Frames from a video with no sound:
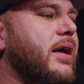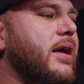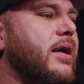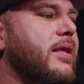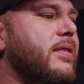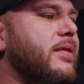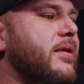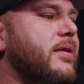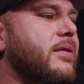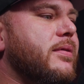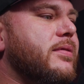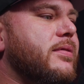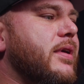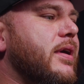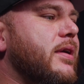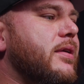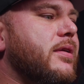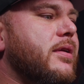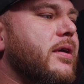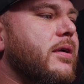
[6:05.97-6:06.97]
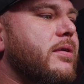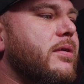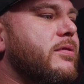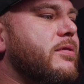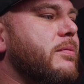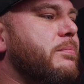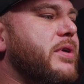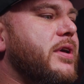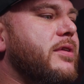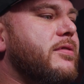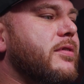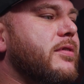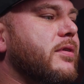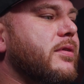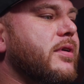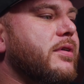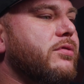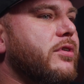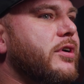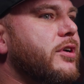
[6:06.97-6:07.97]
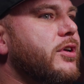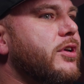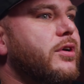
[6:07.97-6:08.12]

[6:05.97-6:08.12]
it was like, he was a pizza delivery dude.